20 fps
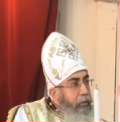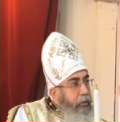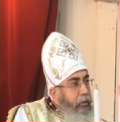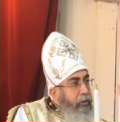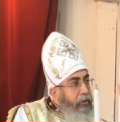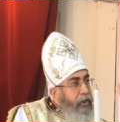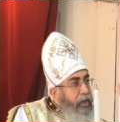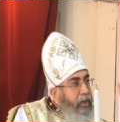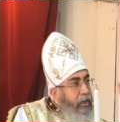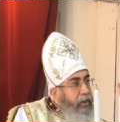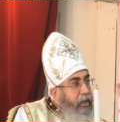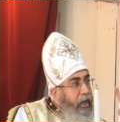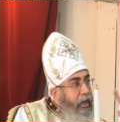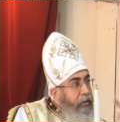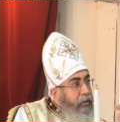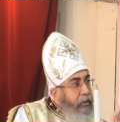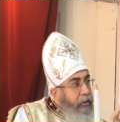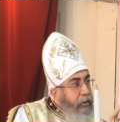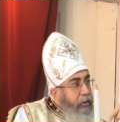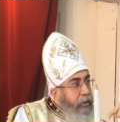not the
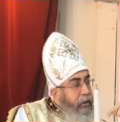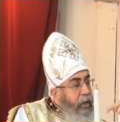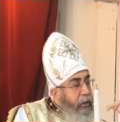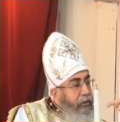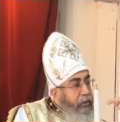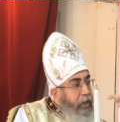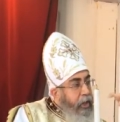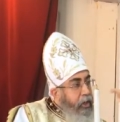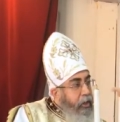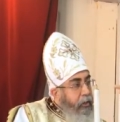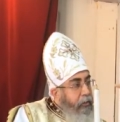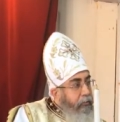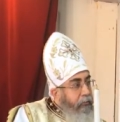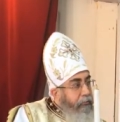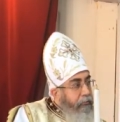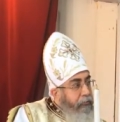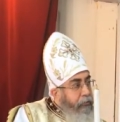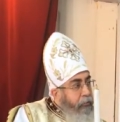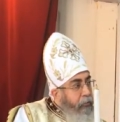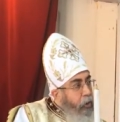day, the day
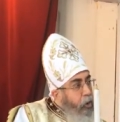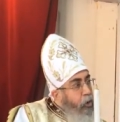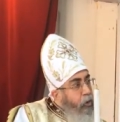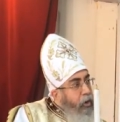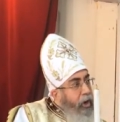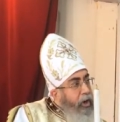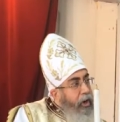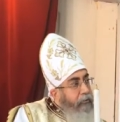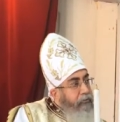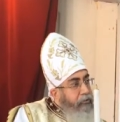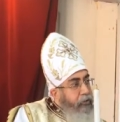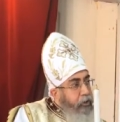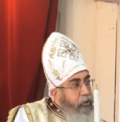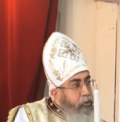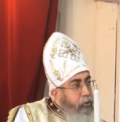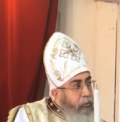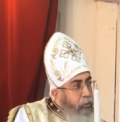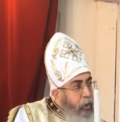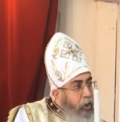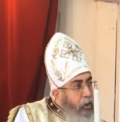of tomorrow,
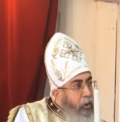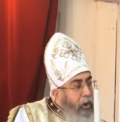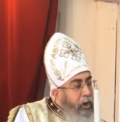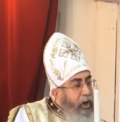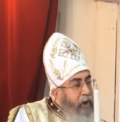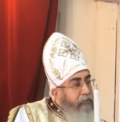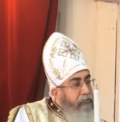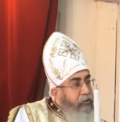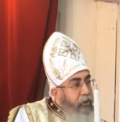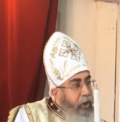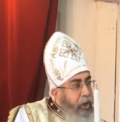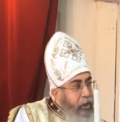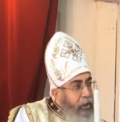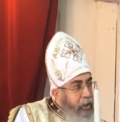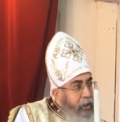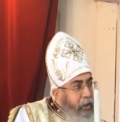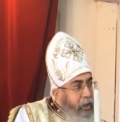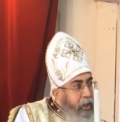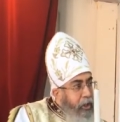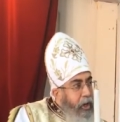after tomorrow, and after a
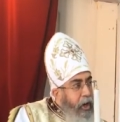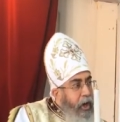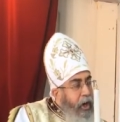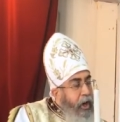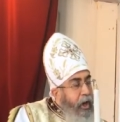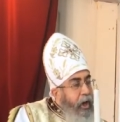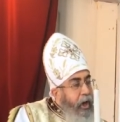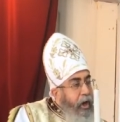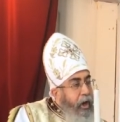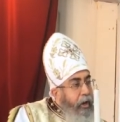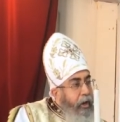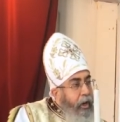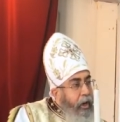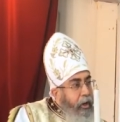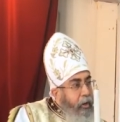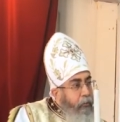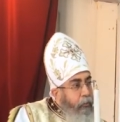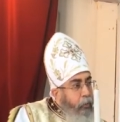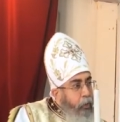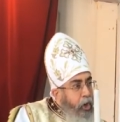year, and
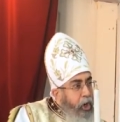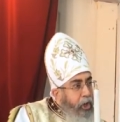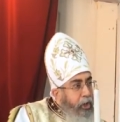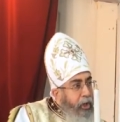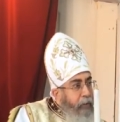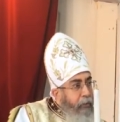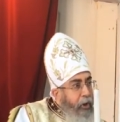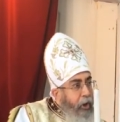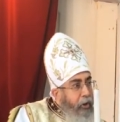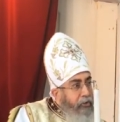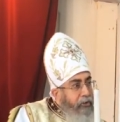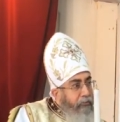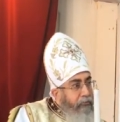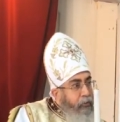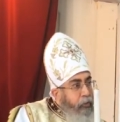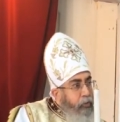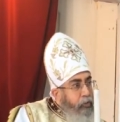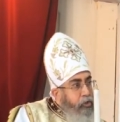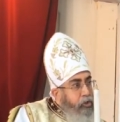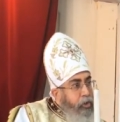I'm worried about the
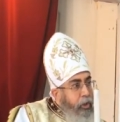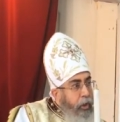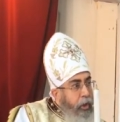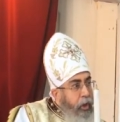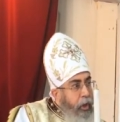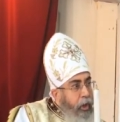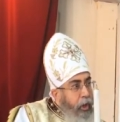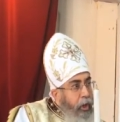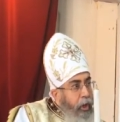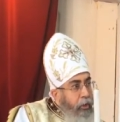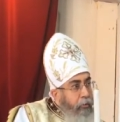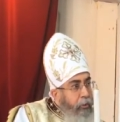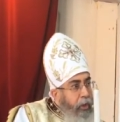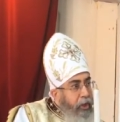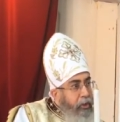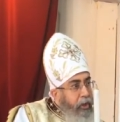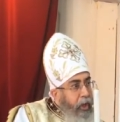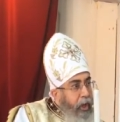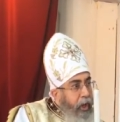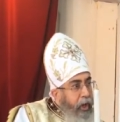future,
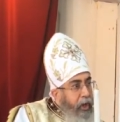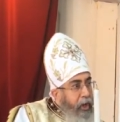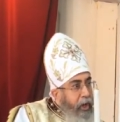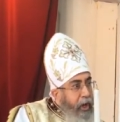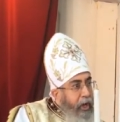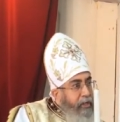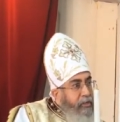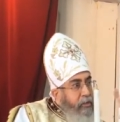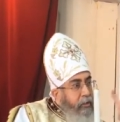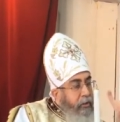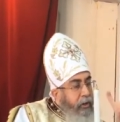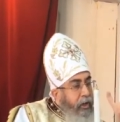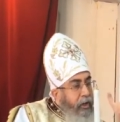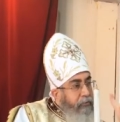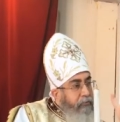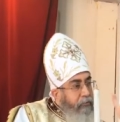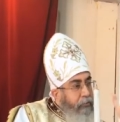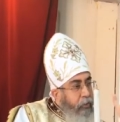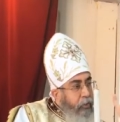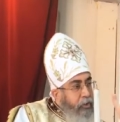but I ask
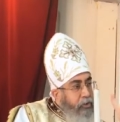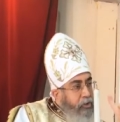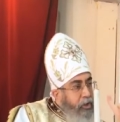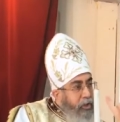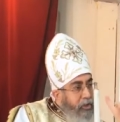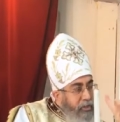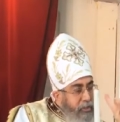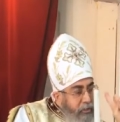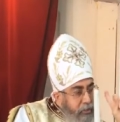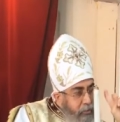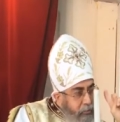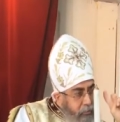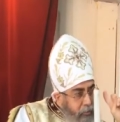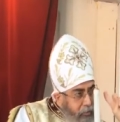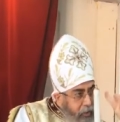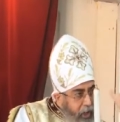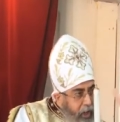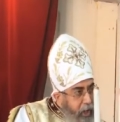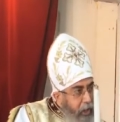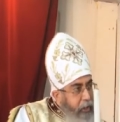God for just
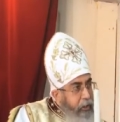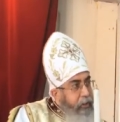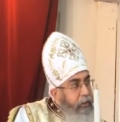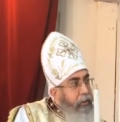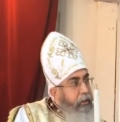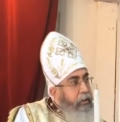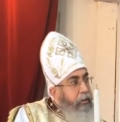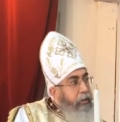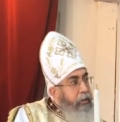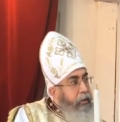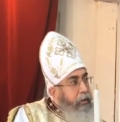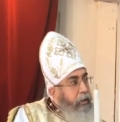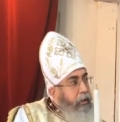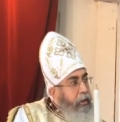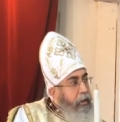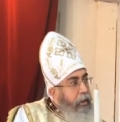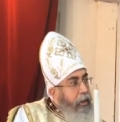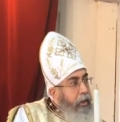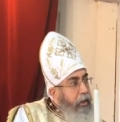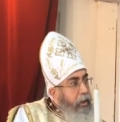today.
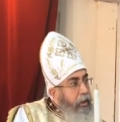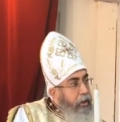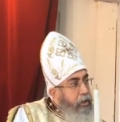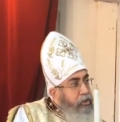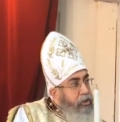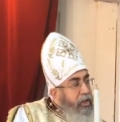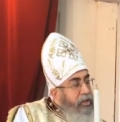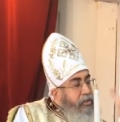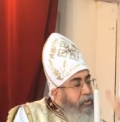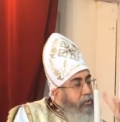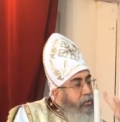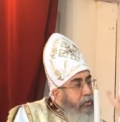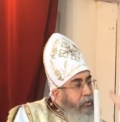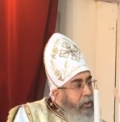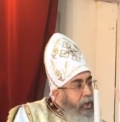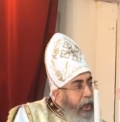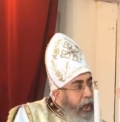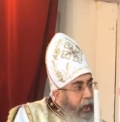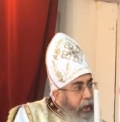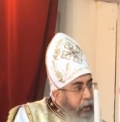Just
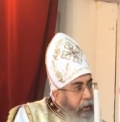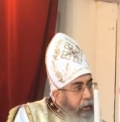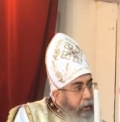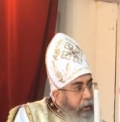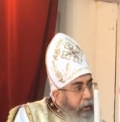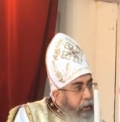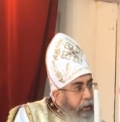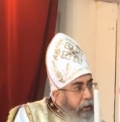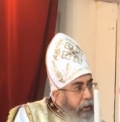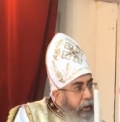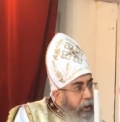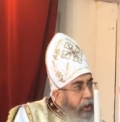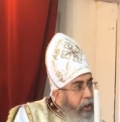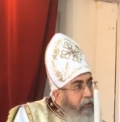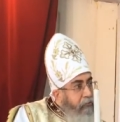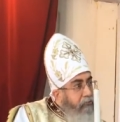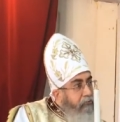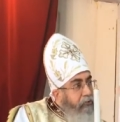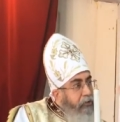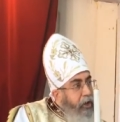today.
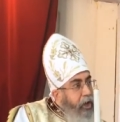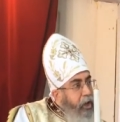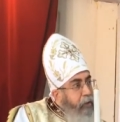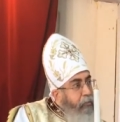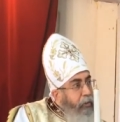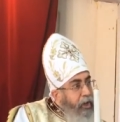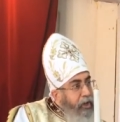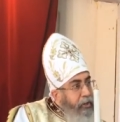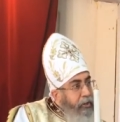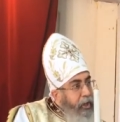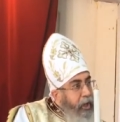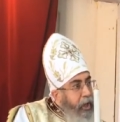Live day by